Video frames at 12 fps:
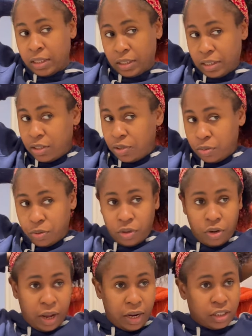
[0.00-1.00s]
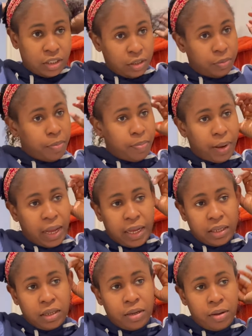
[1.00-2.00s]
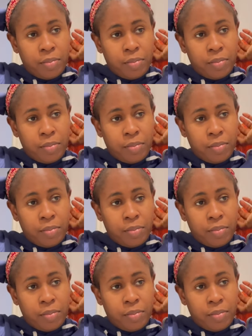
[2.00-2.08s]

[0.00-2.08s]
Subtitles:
this will not actually be bad,